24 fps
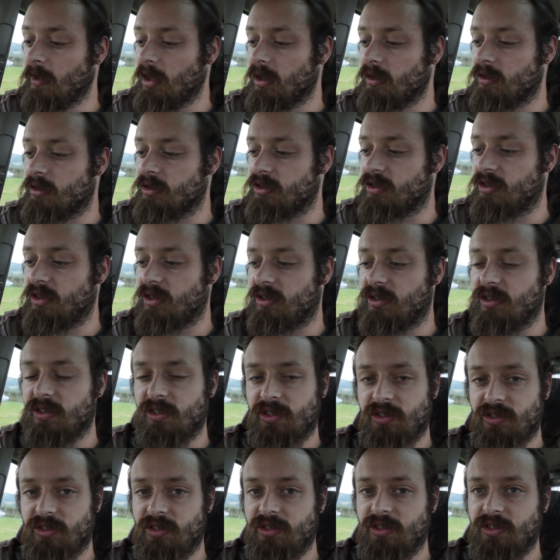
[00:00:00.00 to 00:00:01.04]
because the
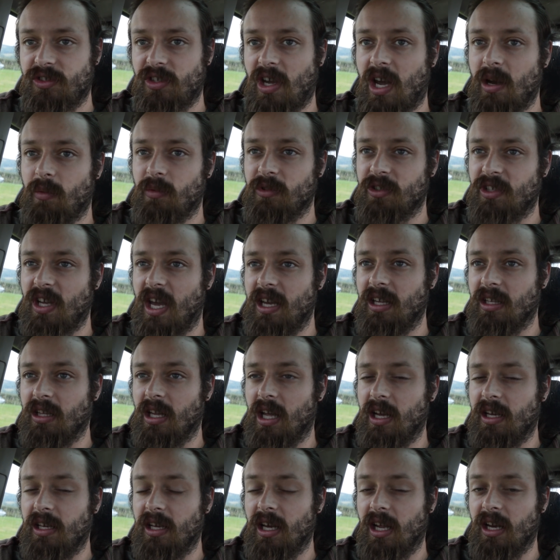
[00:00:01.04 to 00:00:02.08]
time was getting
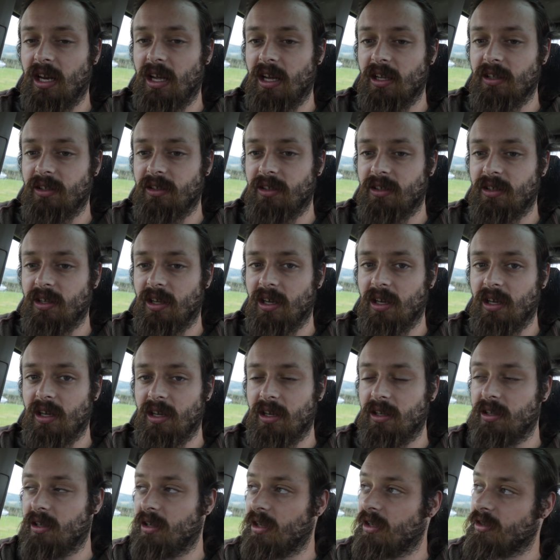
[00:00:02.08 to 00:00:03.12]
late and I'd
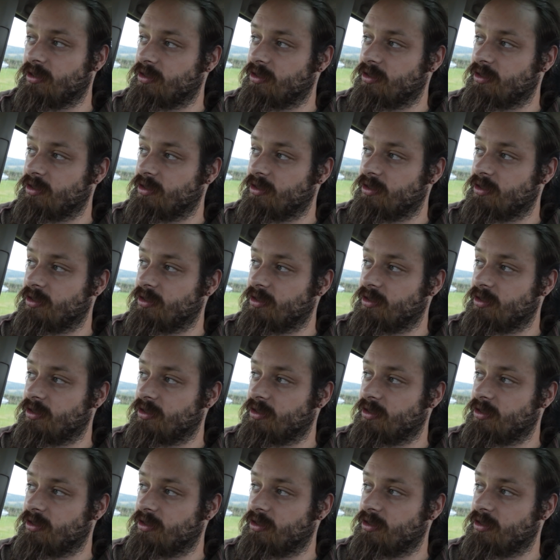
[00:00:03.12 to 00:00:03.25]
been